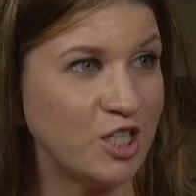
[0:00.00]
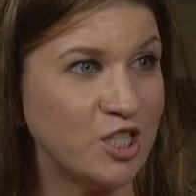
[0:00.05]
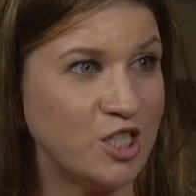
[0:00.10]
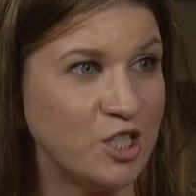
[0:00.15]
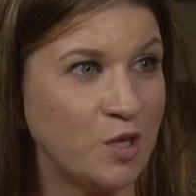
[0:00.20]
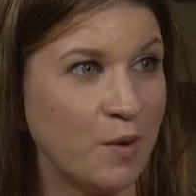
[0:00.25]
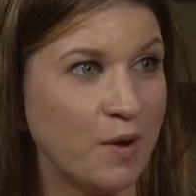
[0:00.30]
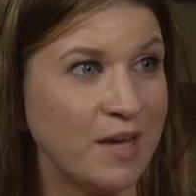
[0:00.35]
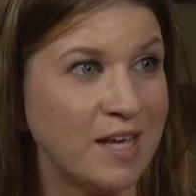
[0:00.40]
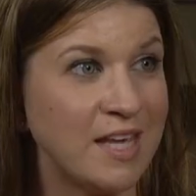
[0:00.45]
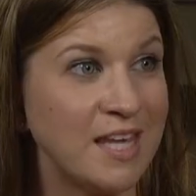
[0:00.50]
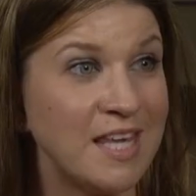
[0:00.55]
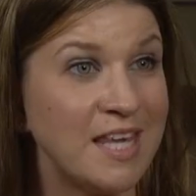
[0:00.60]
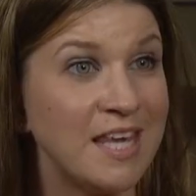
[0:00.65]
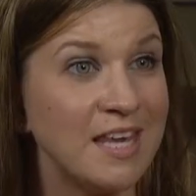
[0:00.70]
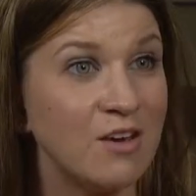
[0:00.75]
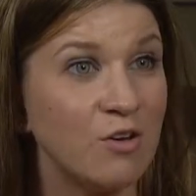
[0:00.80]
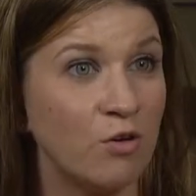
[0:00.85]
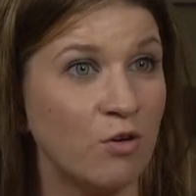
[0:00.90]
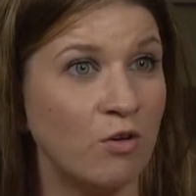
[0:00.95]
So a
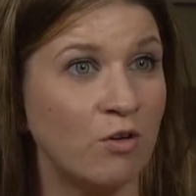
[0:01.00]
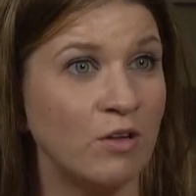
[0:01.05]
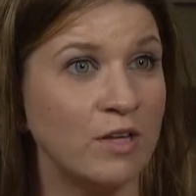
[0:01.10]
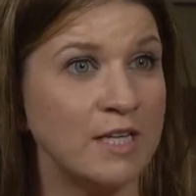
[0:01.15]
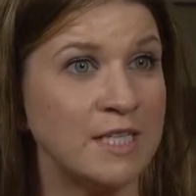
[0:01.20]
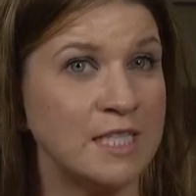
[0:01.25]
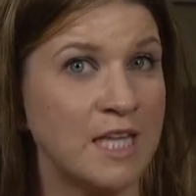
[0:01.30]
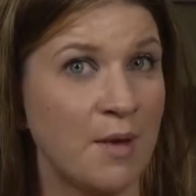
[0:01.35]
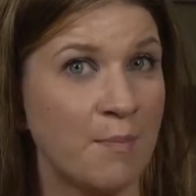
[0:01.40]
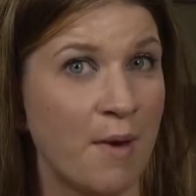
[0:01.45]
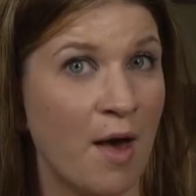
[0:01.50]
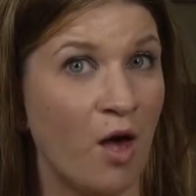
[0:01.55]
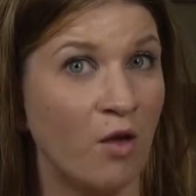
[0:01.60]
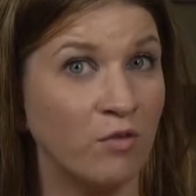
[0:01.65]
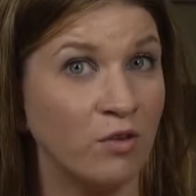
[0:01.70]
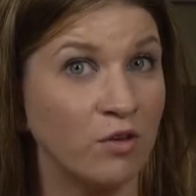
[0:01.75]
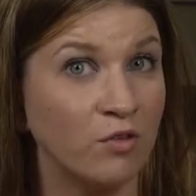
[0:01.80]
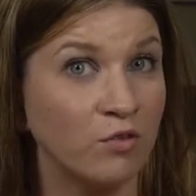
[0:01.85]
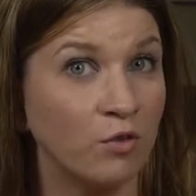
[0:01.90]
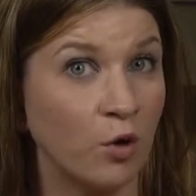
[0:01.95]
Kegel is a
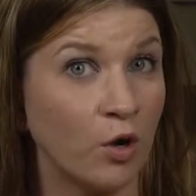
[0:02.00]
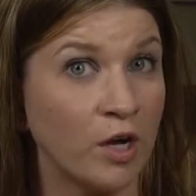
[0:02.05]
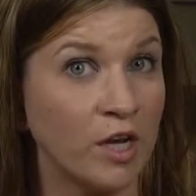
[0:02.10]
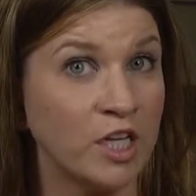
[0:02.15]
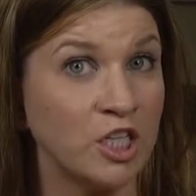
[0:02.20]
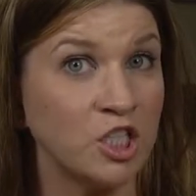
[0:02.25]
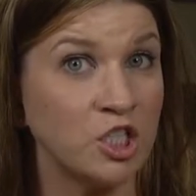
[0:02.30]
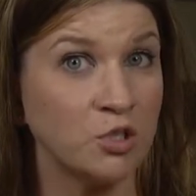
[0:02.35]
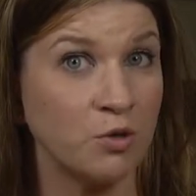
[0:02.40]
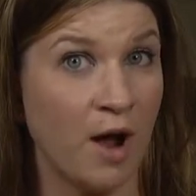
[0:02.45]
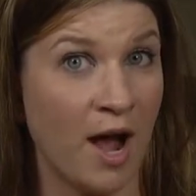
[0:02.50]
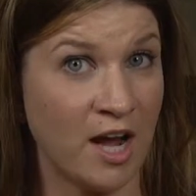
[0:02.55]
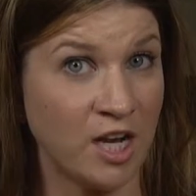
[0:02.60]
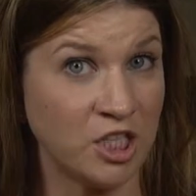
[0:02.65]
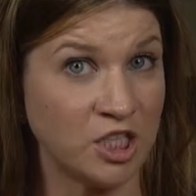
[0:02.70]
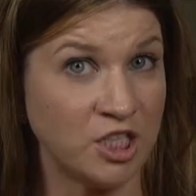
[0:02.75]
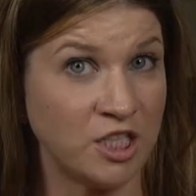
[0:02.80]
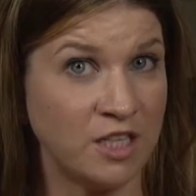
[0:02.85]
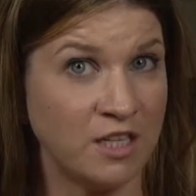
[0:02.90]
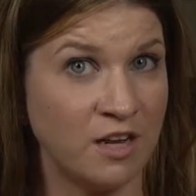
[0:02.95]
pelvic floor
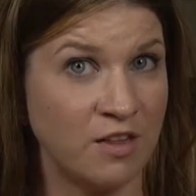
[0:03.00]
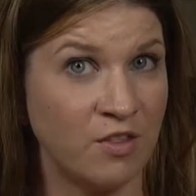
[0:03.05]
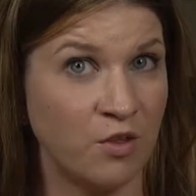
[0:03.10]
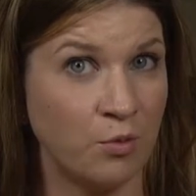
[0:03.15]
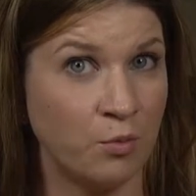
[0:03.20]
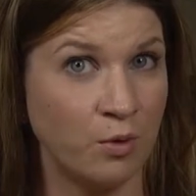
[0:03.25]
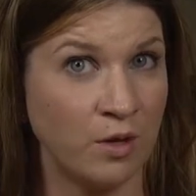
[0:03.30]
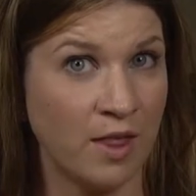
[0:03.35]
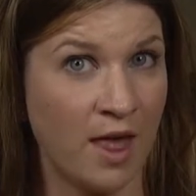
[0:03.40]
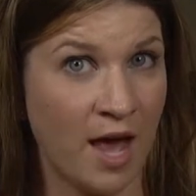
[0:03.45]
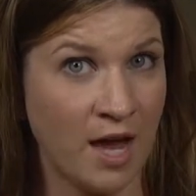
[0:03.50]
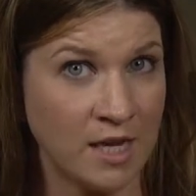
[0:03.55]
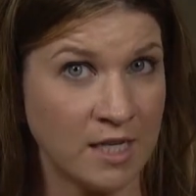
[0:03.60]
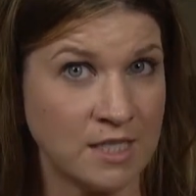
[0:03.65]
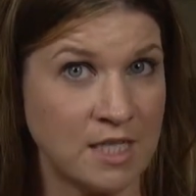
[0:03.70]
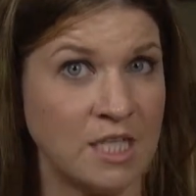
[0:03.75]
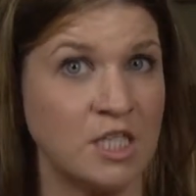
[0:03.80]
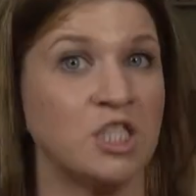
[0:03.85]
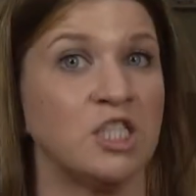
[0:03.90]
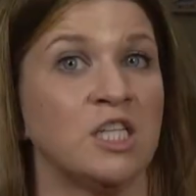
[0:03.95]
contraction and then
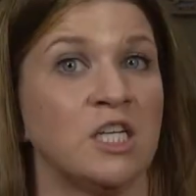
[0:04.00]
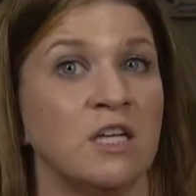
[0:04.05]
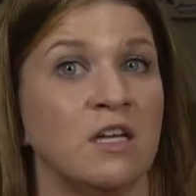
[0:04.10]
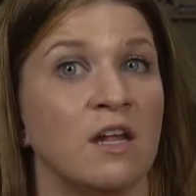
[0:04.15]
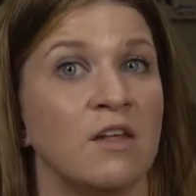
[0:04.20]
relaxation,